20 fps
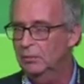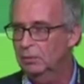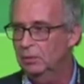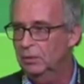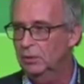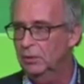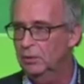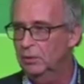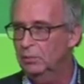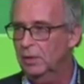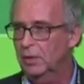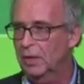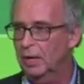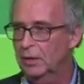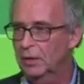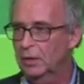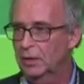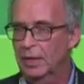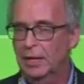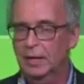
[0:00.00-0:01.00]
You know, as we get
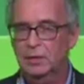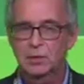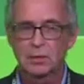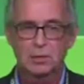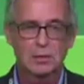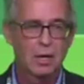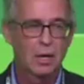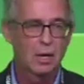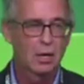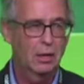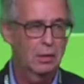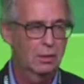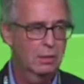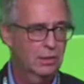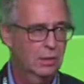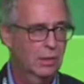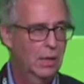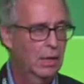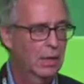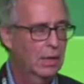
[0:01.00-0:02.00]
connected
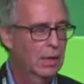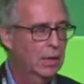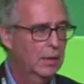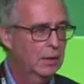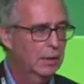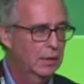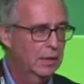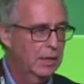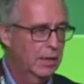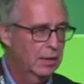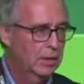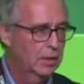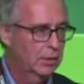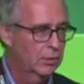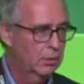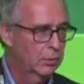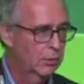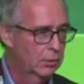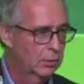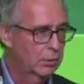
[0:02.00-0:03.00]
cars, the data is
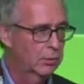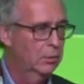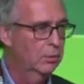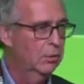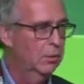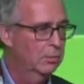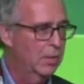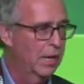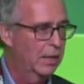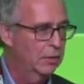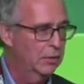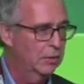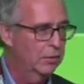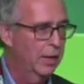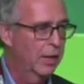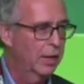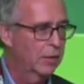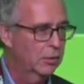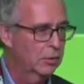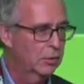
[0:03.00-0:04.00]
going to the
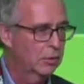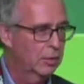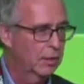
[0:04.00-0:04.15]
manufacturer.